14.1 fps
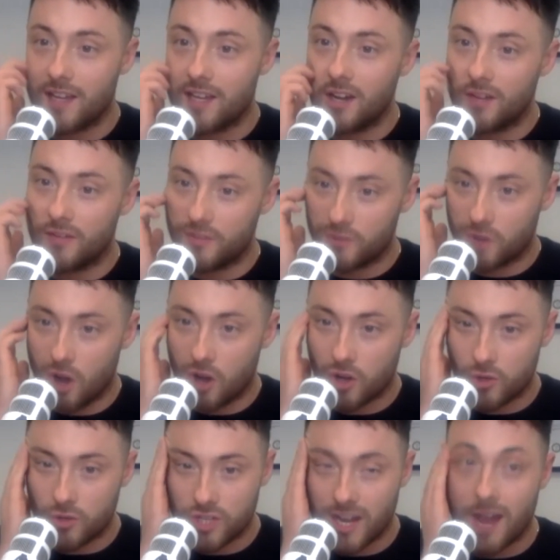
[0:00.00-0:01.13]
You know, if they've got a
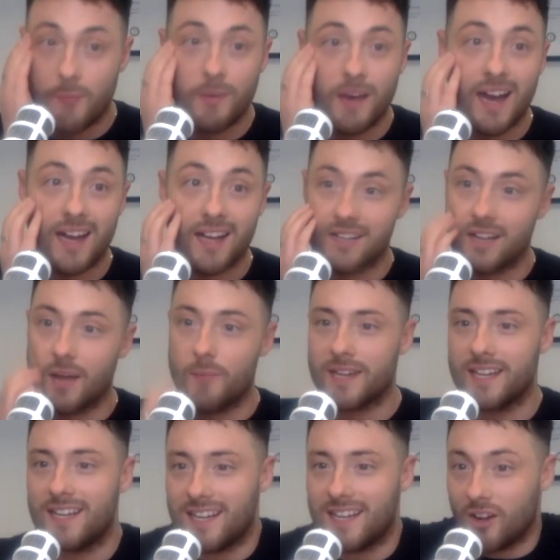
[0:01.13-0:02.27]
Gucci handbag and
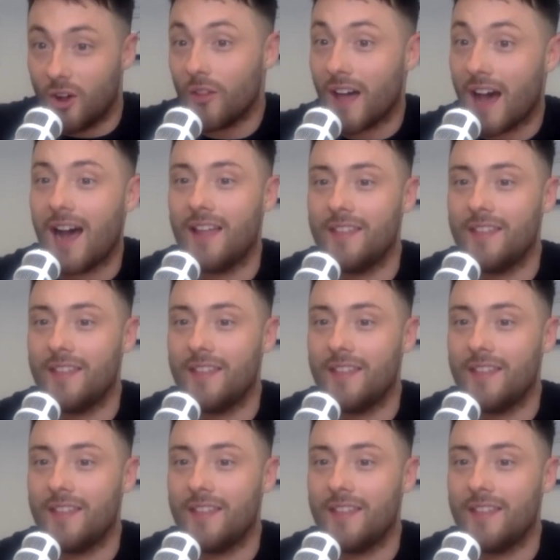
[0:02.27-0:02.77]
Lamborghini and all that,